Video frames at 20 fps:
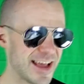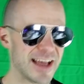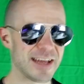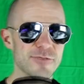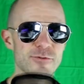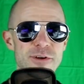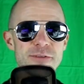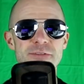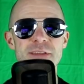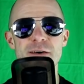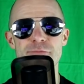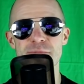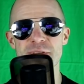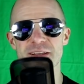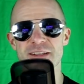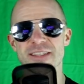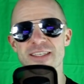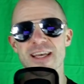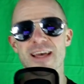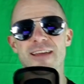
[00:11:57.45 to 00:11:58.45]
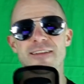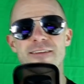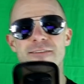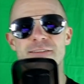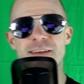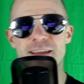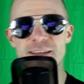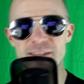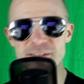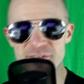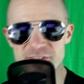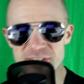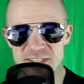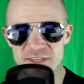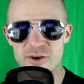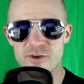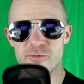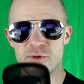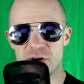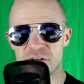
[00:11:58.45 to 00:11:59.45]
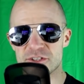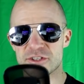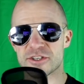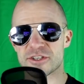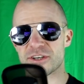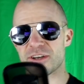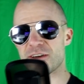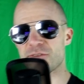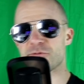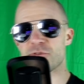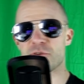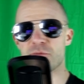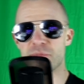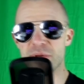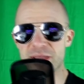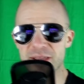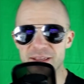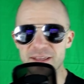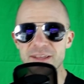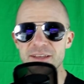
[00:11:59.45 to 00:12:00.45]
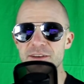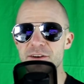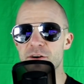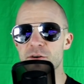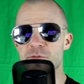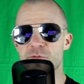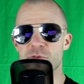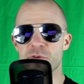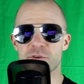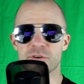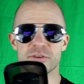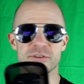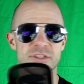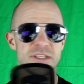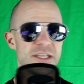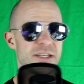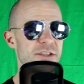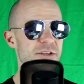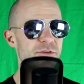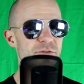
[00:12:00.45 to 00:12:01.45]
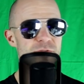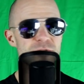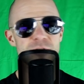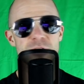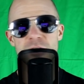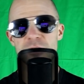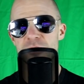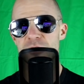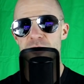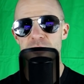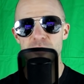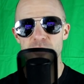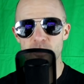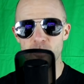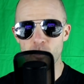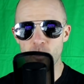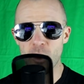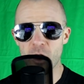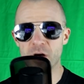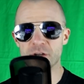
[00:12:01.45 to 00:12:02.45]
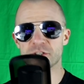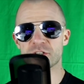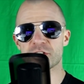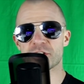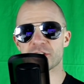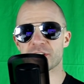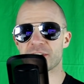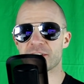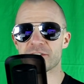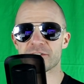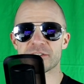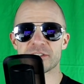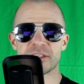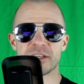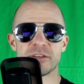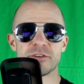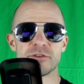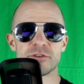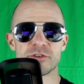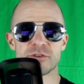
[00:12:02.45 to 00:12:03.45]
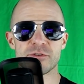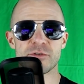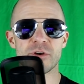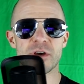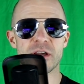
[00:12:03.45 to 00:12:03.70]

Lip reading: And with that being said, thank you so much for being here, for continue to watch, continue to